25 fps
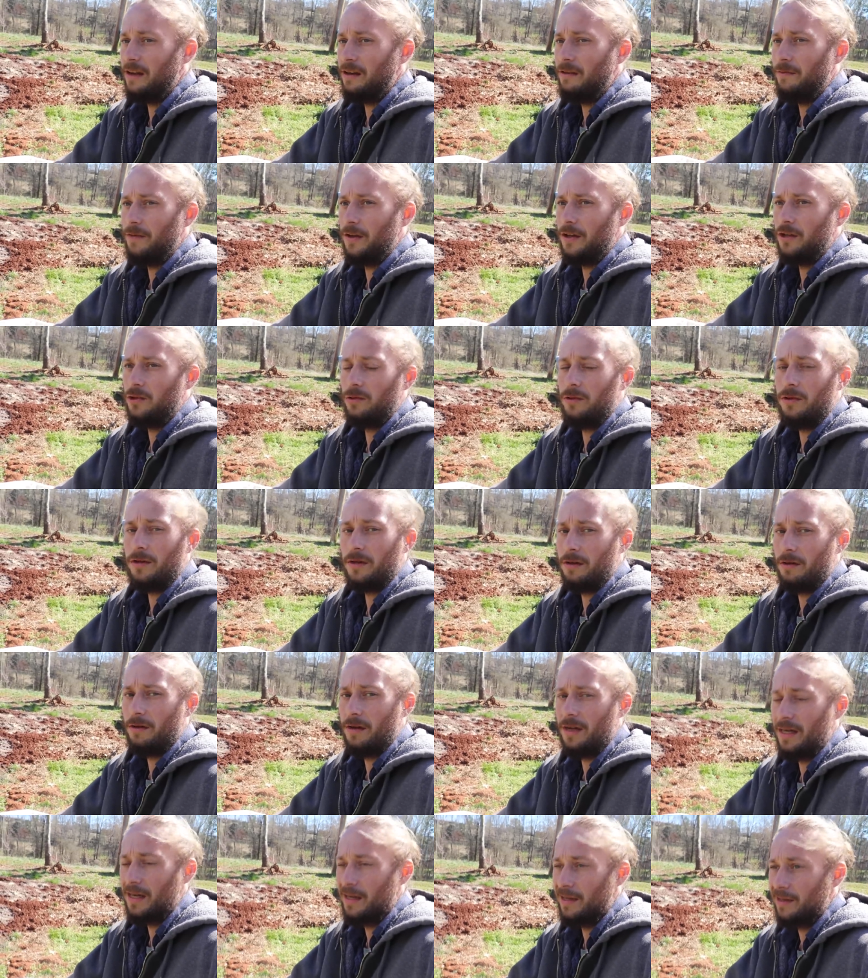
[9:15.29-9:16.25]
individual
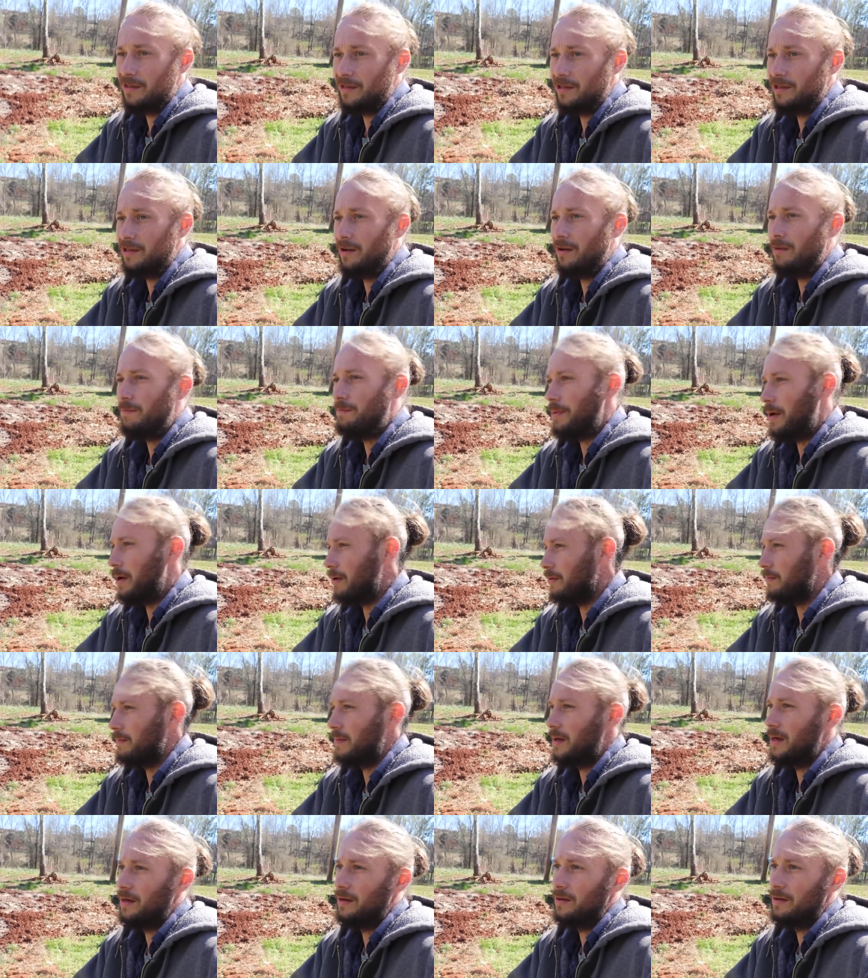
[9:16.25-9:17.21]
ingredients, you know,
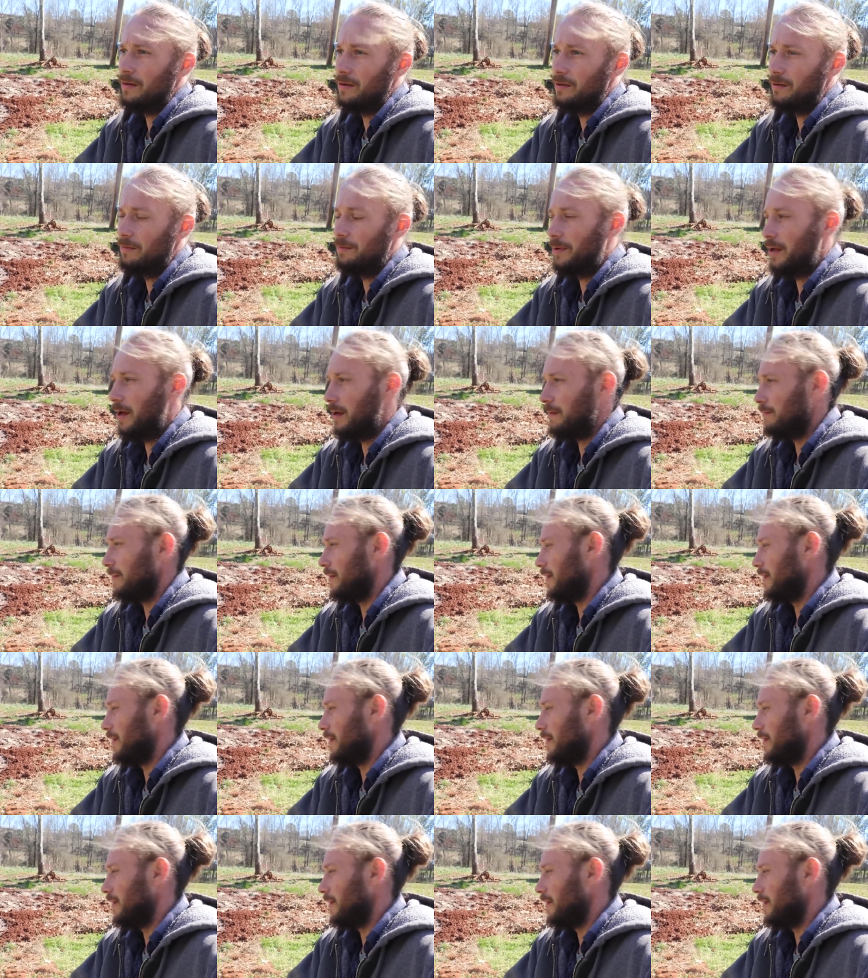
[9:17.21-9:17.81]
bone meal, blood